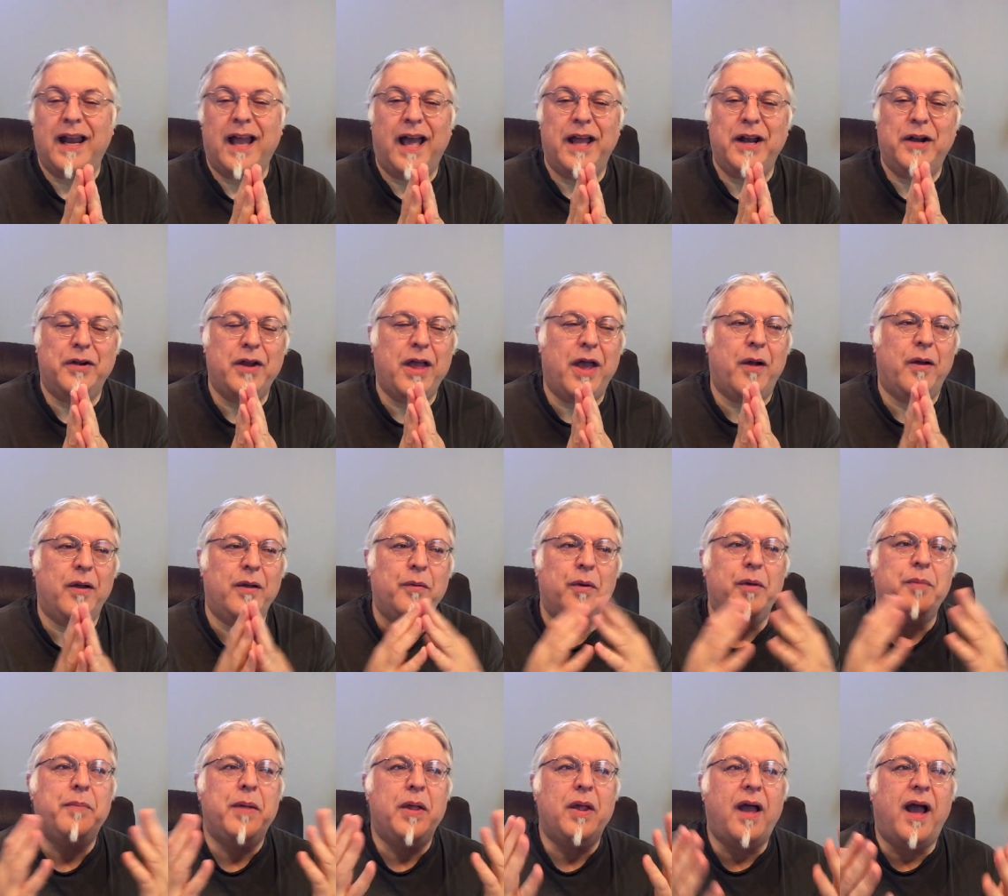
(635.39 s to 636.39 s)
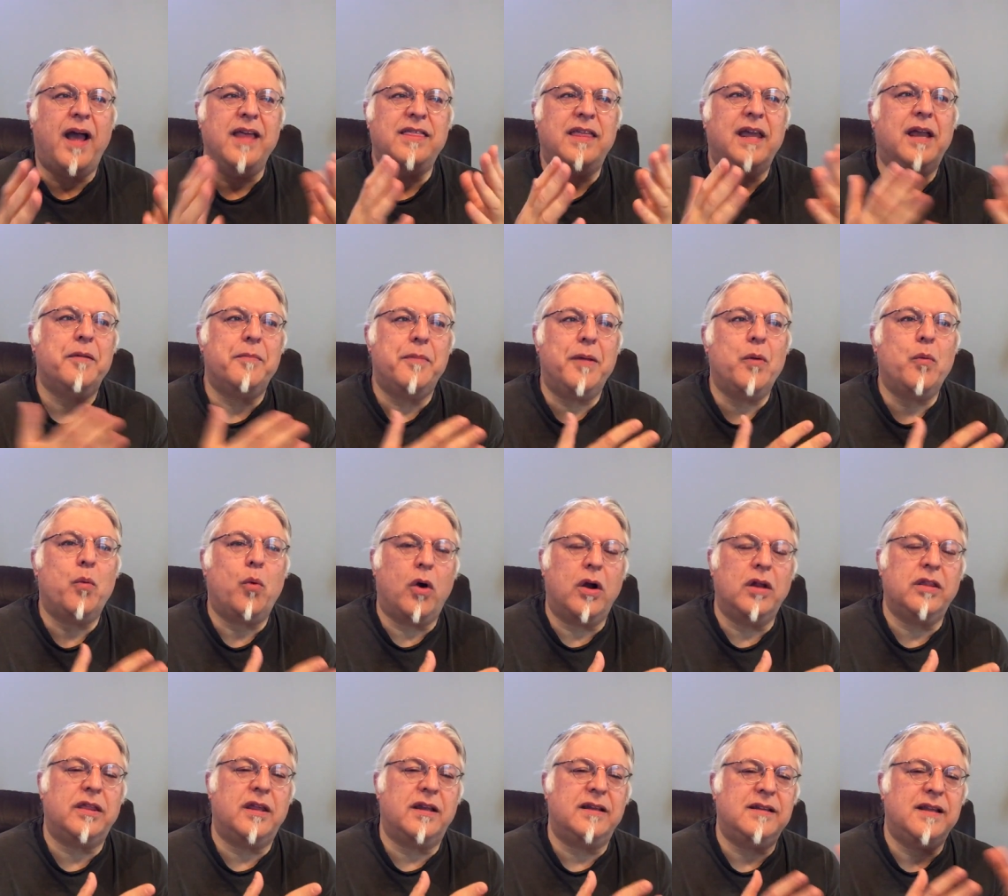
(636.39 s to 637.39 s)
I don't know. It would be, I think it'd be
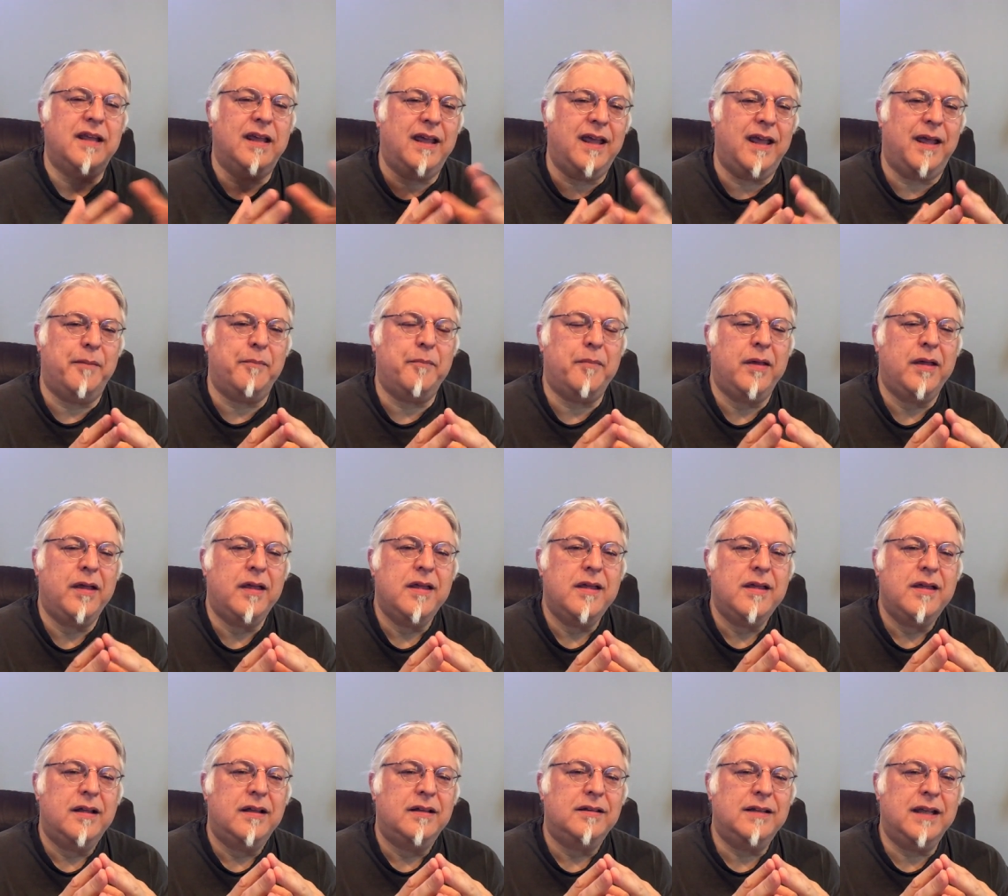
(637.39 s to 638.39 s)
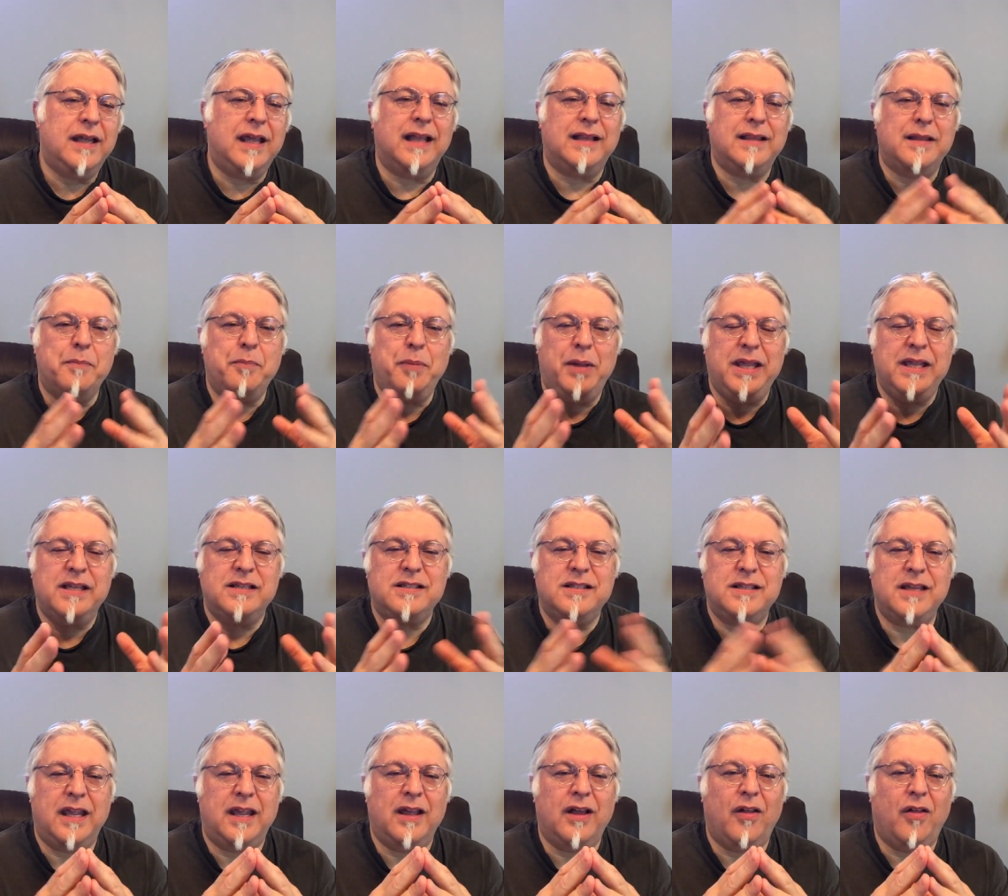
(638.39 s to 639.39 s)
worth it to him to get the peace
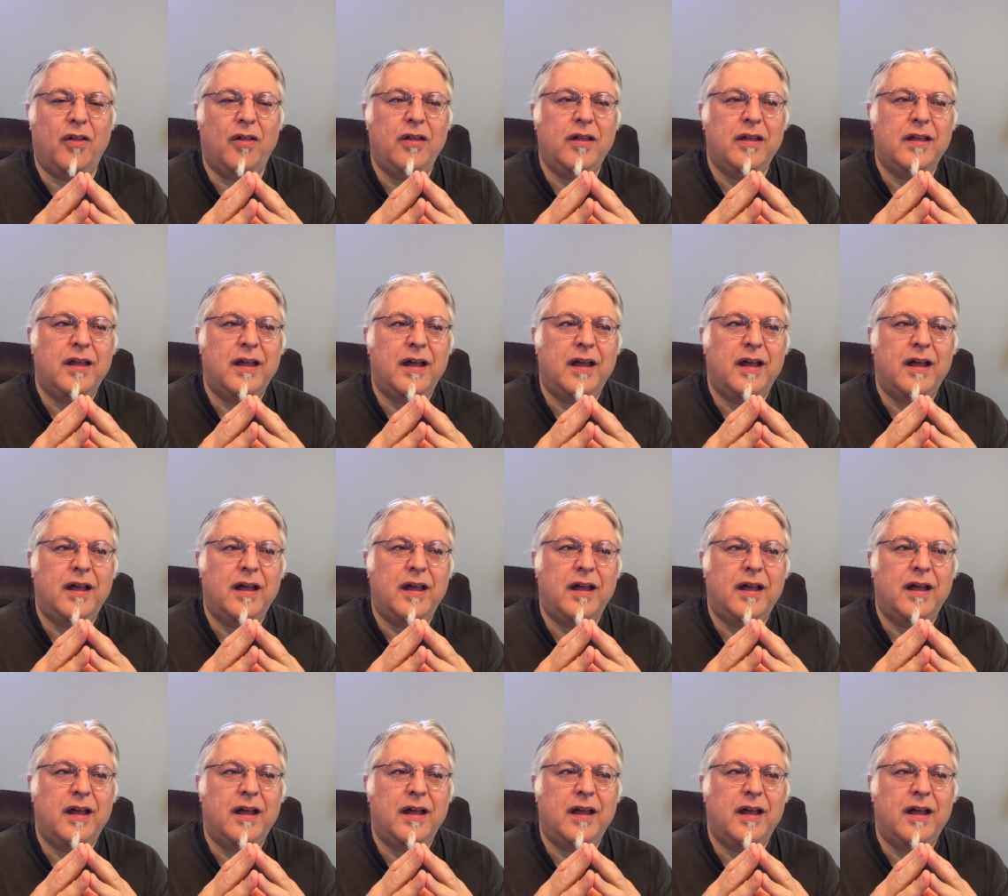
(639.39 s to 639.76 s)
deal,